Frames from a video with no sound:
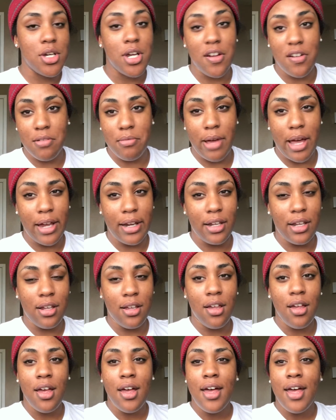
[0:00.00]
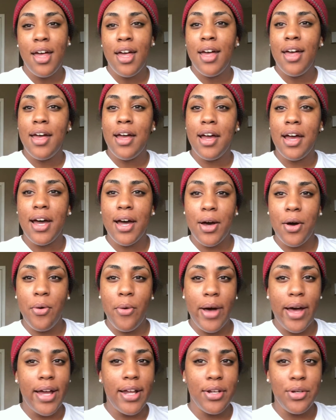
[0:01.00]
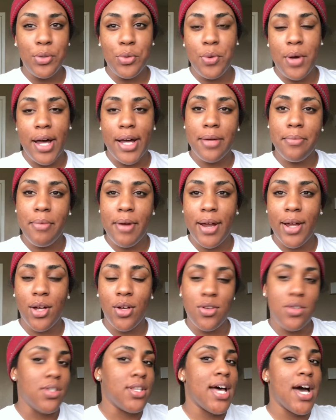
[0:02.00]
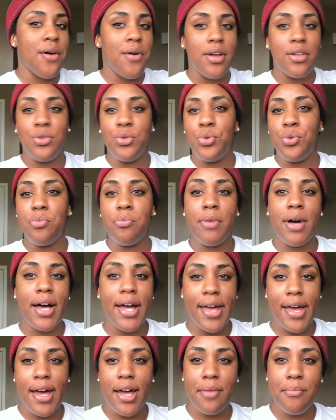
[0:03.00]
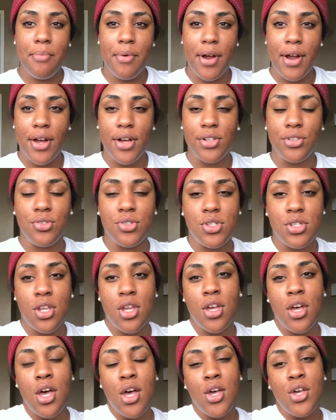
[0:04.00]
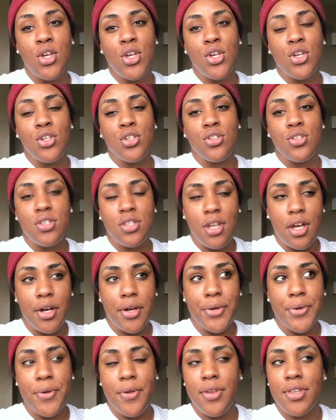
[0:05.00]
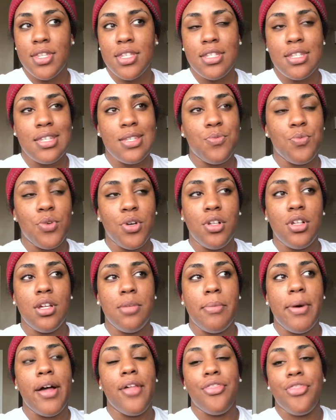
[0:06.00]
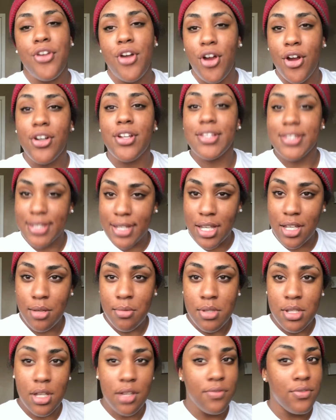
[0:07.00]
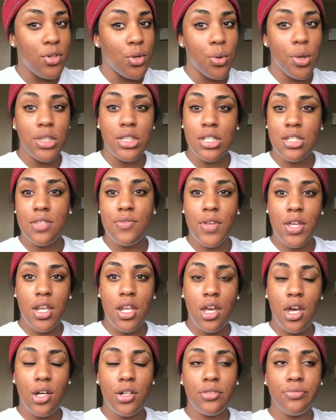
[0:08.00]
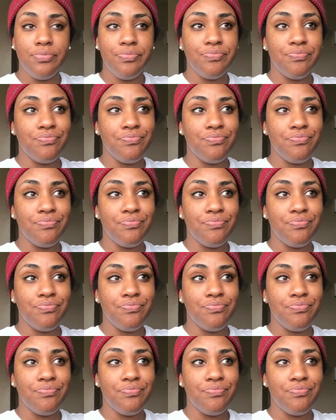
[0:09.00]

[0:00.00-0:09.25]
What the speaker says: everybody how I do eyebrows, how I do my eyebrows. So this is really my third attempt of doing this video.